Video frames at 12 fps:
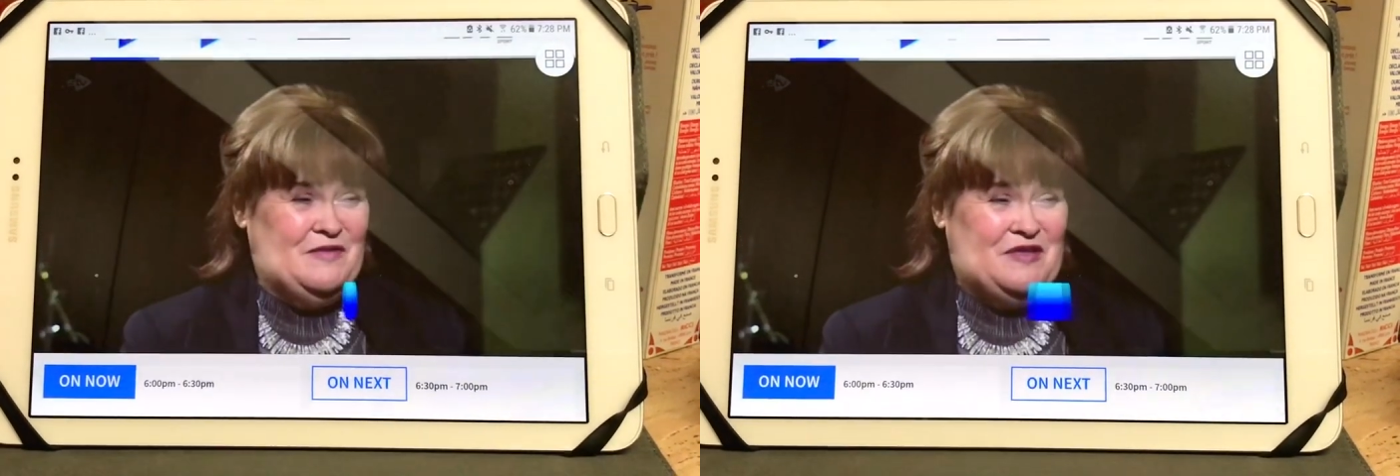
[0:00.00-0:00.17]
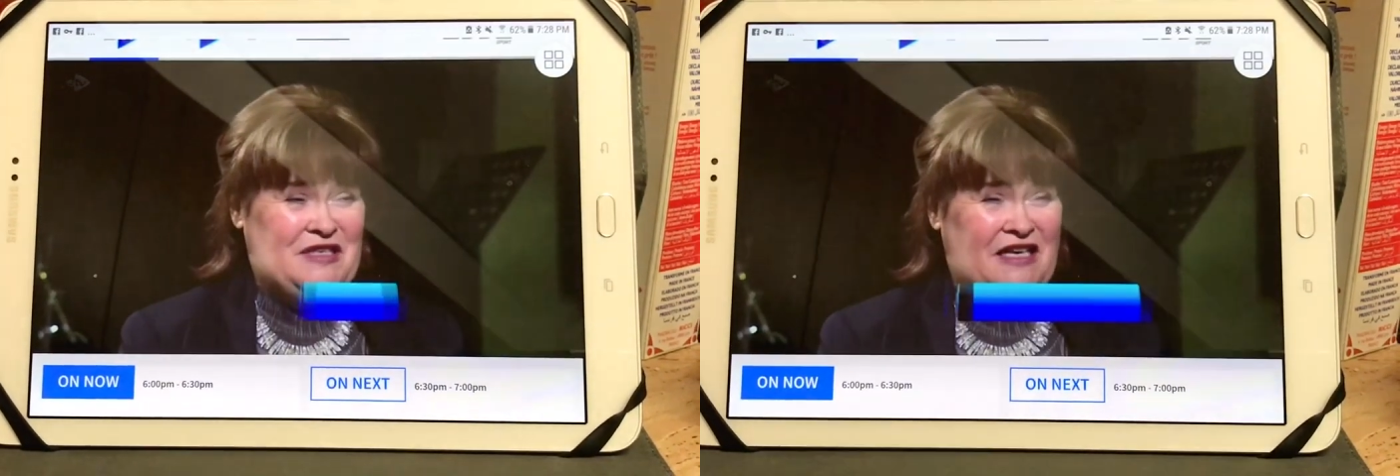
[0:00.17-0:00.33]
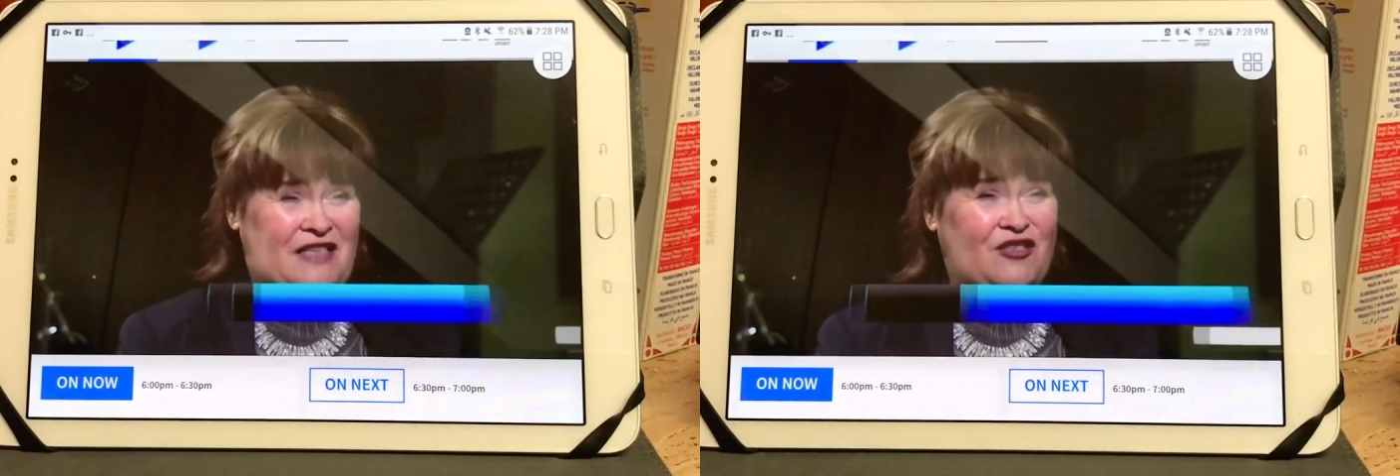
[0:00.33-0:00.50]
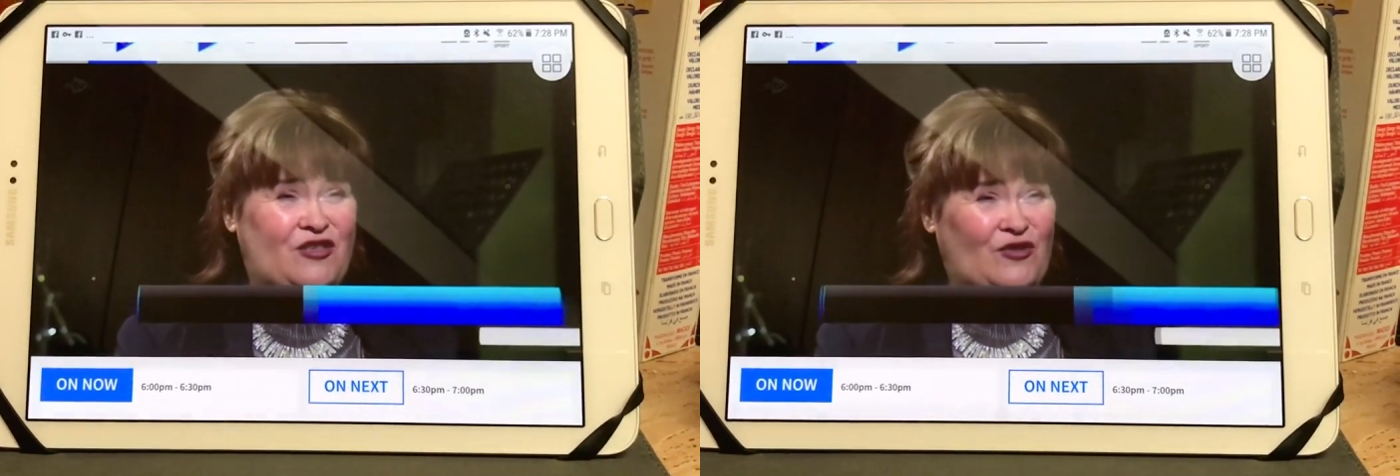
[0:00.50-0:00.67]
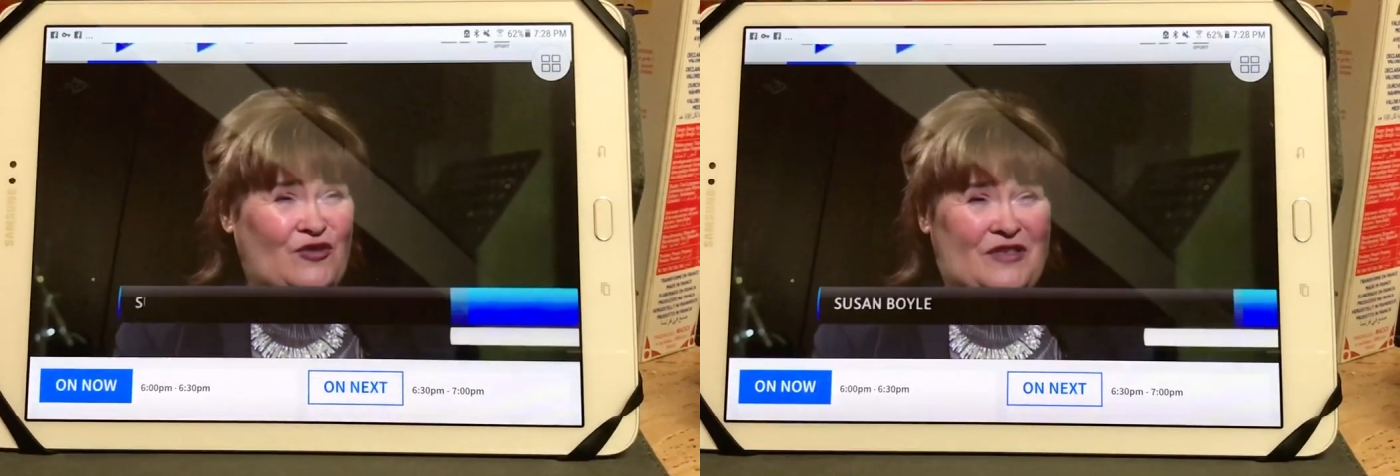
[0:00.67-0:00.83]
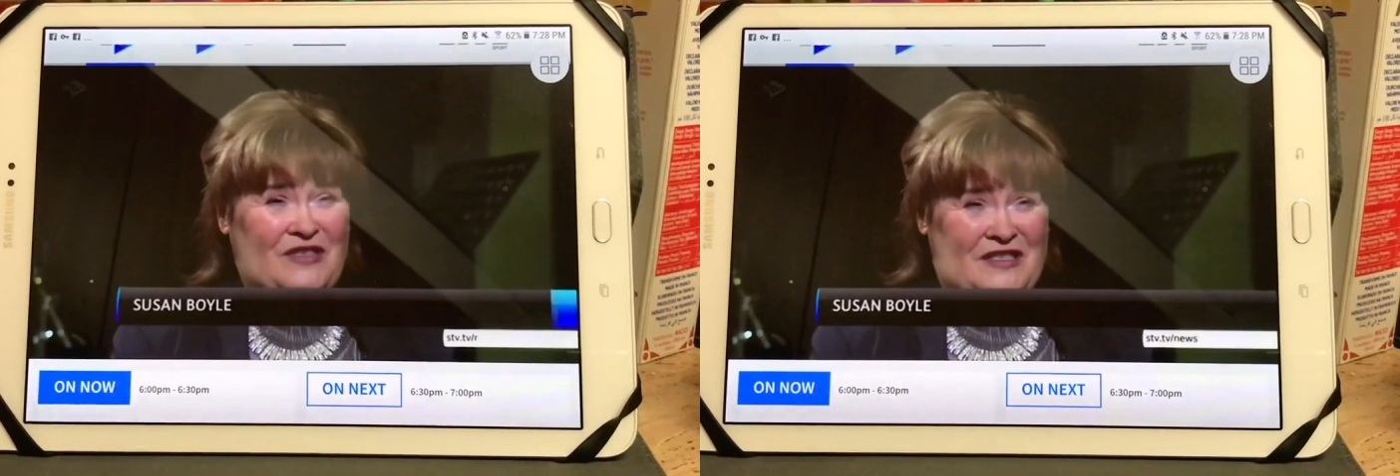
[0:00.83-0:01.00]
up the 10
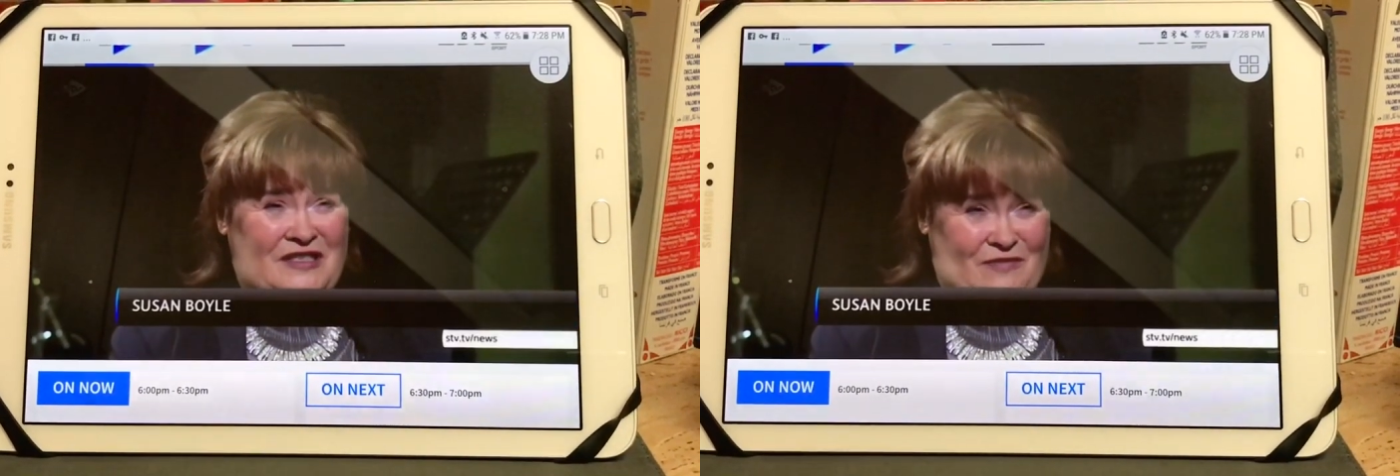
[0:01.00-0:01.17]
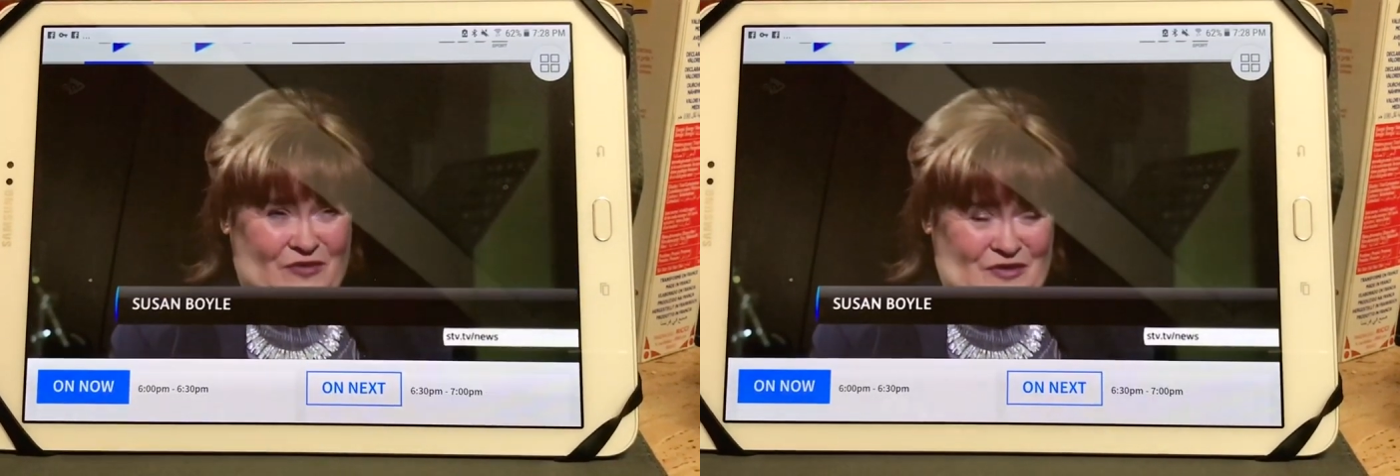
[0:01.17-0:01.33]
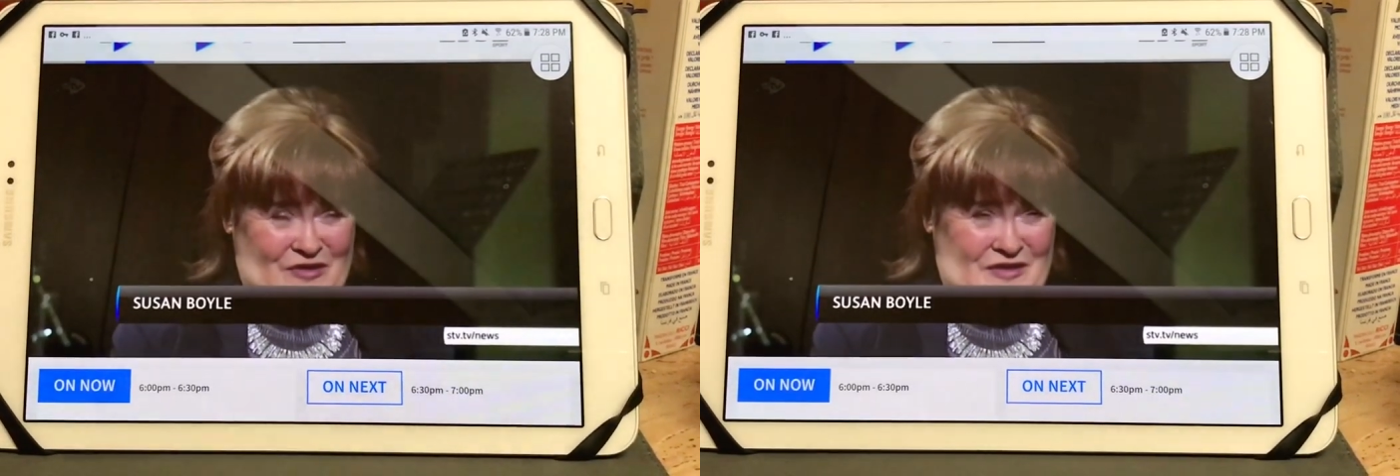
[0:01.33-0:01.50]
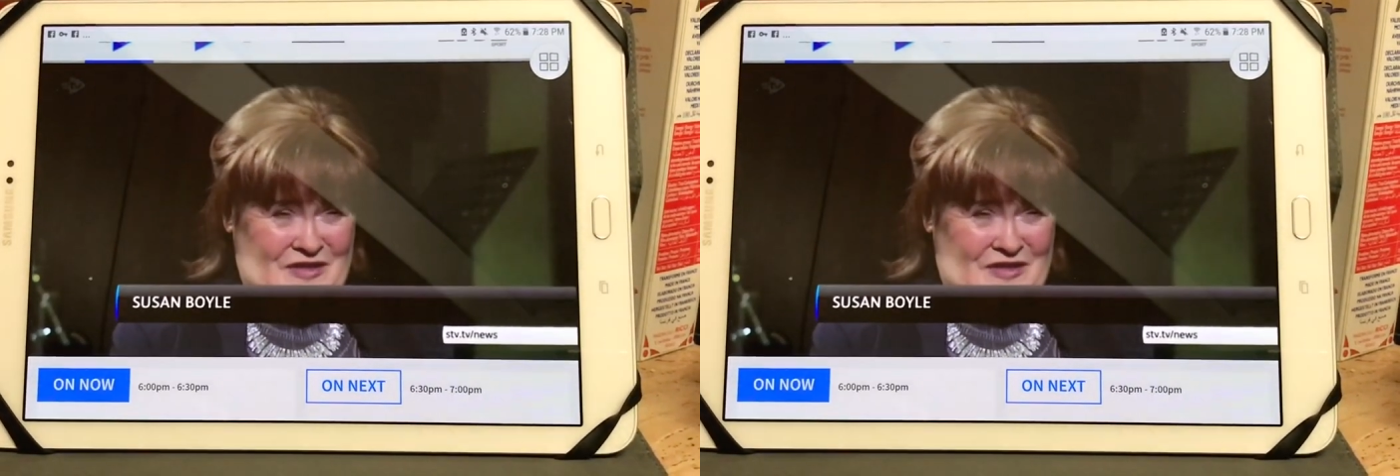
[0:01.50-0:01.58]
tour. That's the, most,